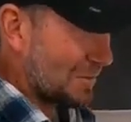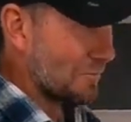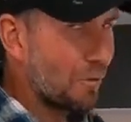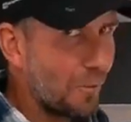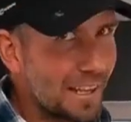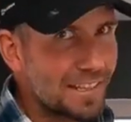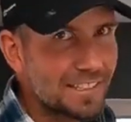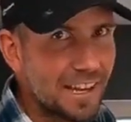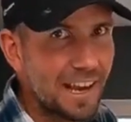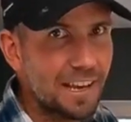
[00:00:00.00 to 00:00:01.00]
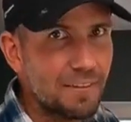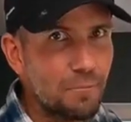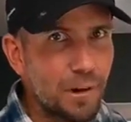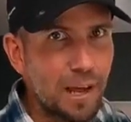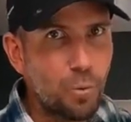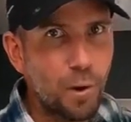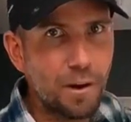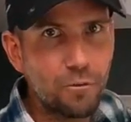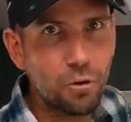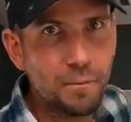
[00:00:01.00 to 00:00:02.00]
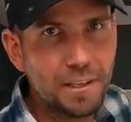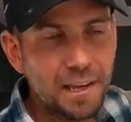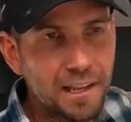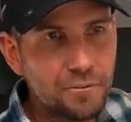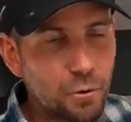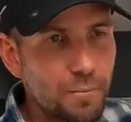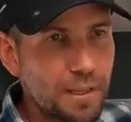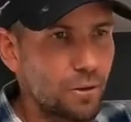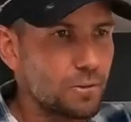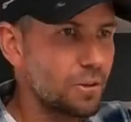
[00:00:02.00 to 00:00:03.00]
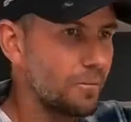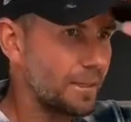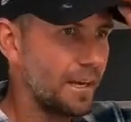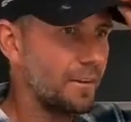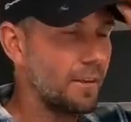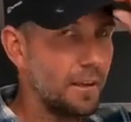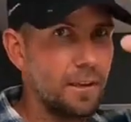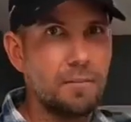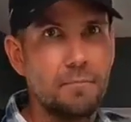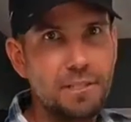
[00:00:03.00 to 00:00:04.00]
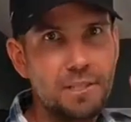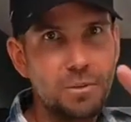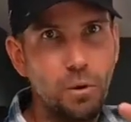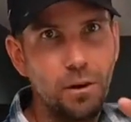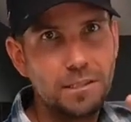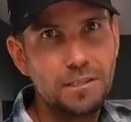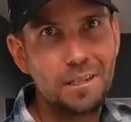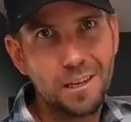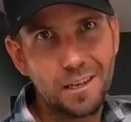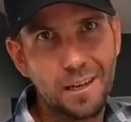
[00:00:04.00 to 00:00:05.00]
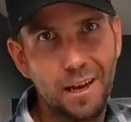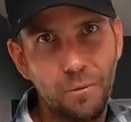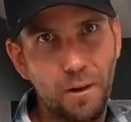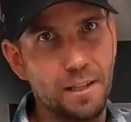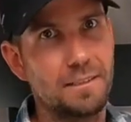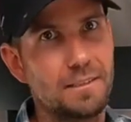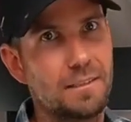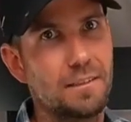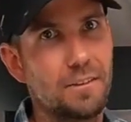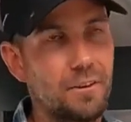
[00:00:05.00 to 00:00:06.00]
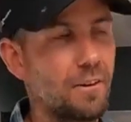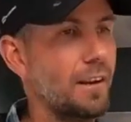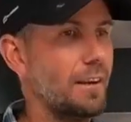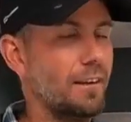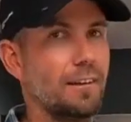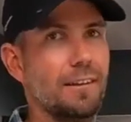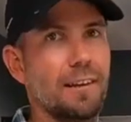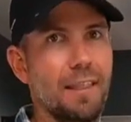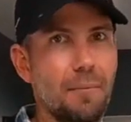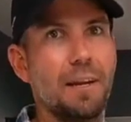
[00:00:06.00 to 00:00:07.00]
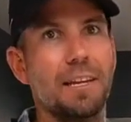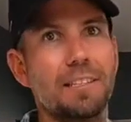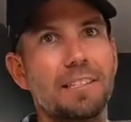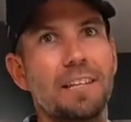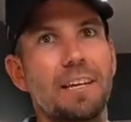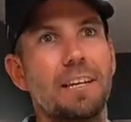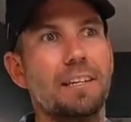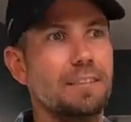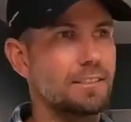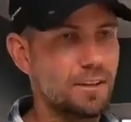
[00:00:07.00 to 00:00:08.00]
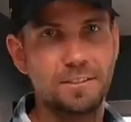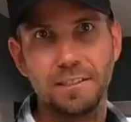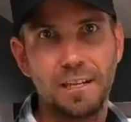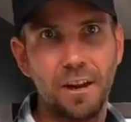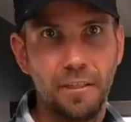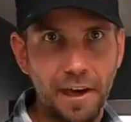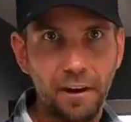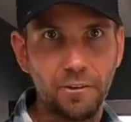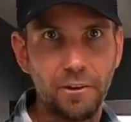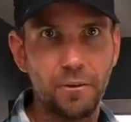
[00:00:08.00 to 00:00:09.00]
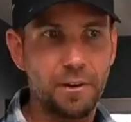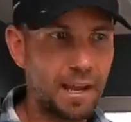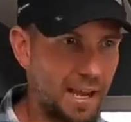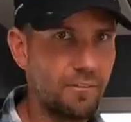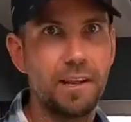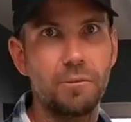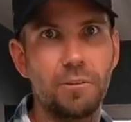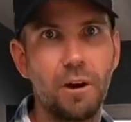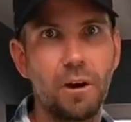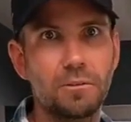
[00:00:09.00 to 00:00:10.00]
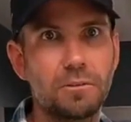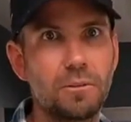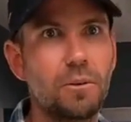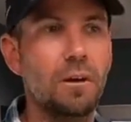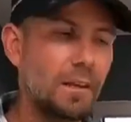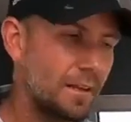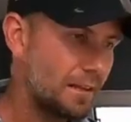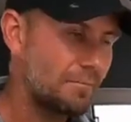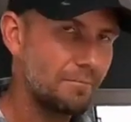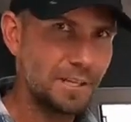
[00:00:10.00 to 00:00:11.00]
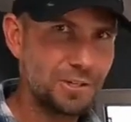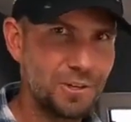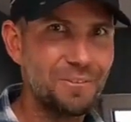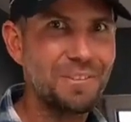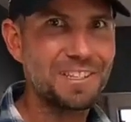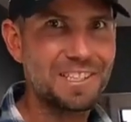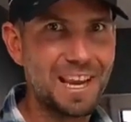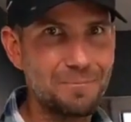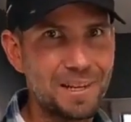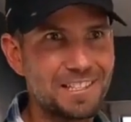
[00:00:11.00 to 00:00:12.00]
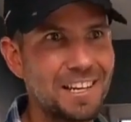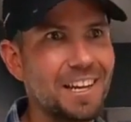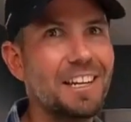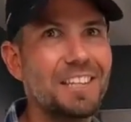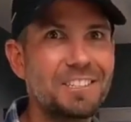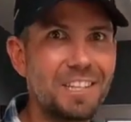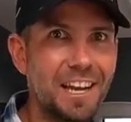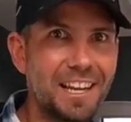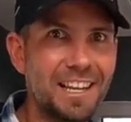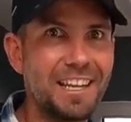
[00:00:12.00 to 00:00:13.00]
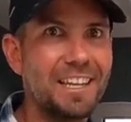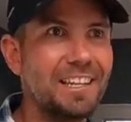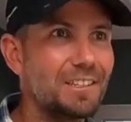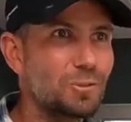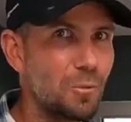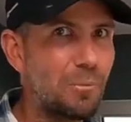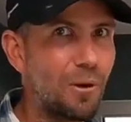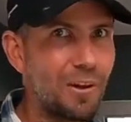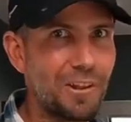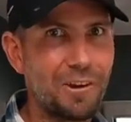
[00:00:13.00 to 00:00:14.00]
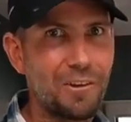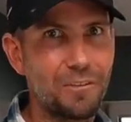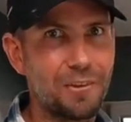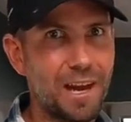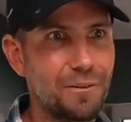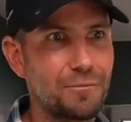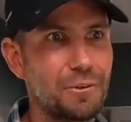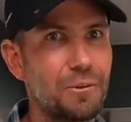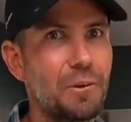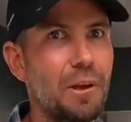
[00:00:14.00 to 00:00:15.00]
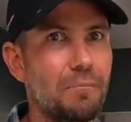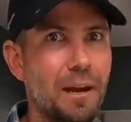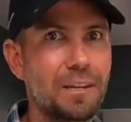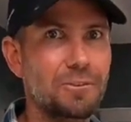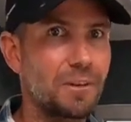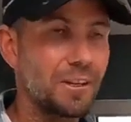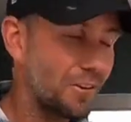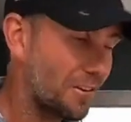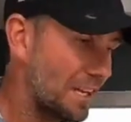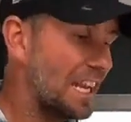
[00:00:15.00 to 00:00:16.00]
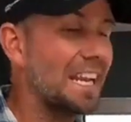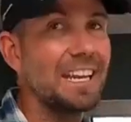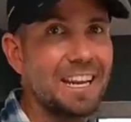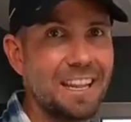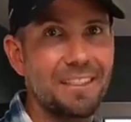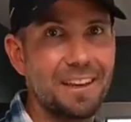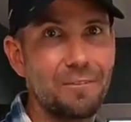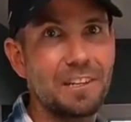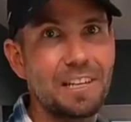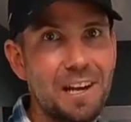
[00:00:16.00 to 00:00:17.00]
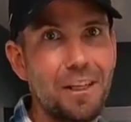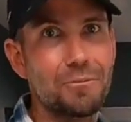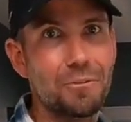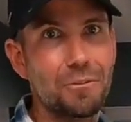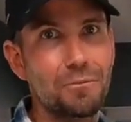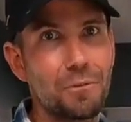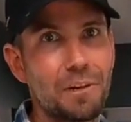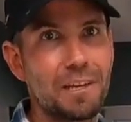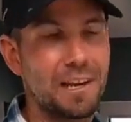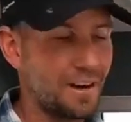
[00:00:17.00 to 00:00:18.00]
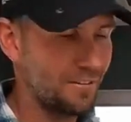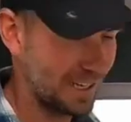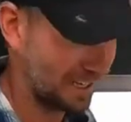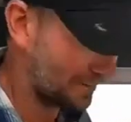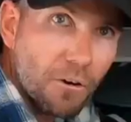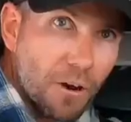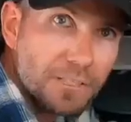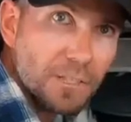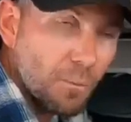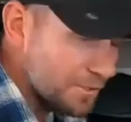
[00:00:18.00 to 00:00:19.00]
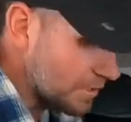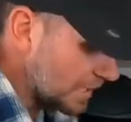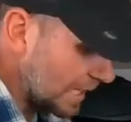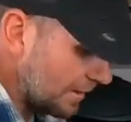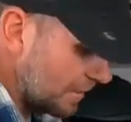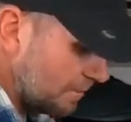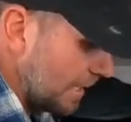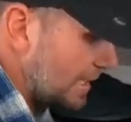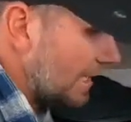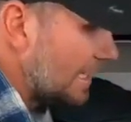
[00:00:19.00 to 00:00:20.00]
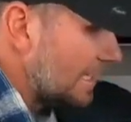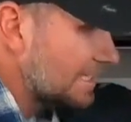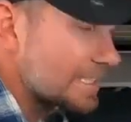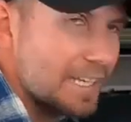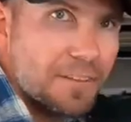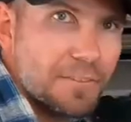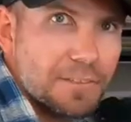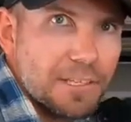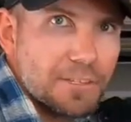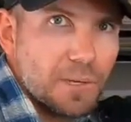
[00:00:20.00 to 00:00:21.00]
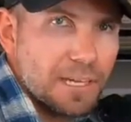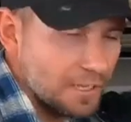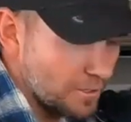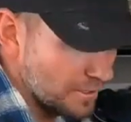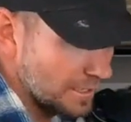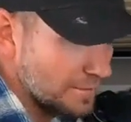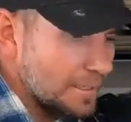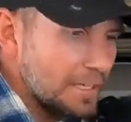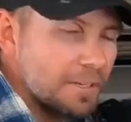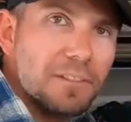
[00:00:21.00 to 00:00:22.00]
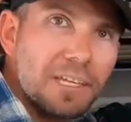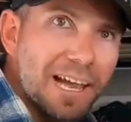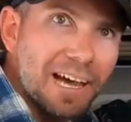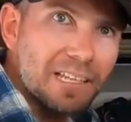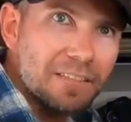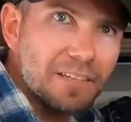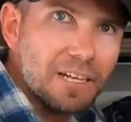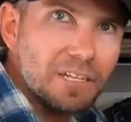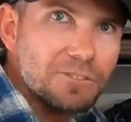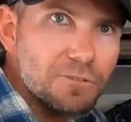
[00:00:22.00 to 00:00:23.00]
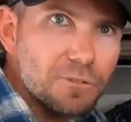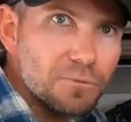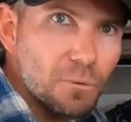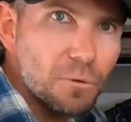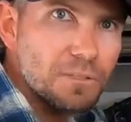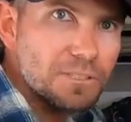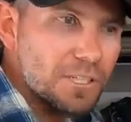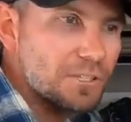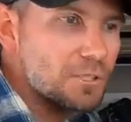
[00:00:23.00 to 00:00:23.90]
before we get started, my number one rule, my dad taught me a long time ago, measure twice, cut once, all right? Now that means don't just go that'll do and have at it with a hole saw. Measure it with a tape measure, check it, do a pilot hole if you have to. Make sure you're not going to hit anything when you cut through the floor of your caravan. All right, so what's going to go under the bed is the diesel heater unit, the cowling that goes through the floor. So you